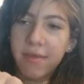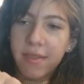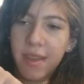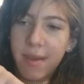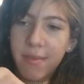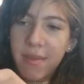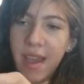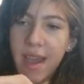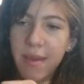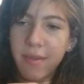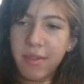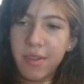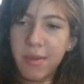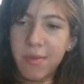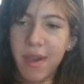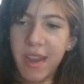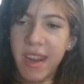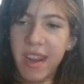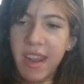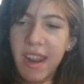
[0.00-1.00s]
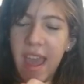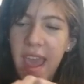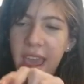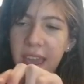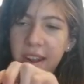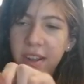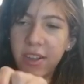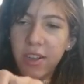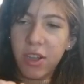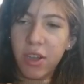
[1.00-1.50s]
Sometimes you might need to
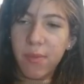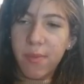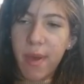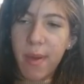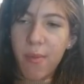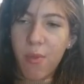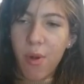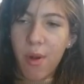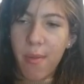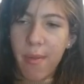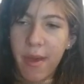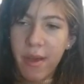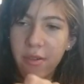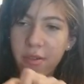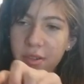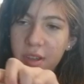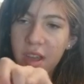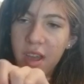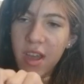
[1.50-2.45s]
add a little bit more milk,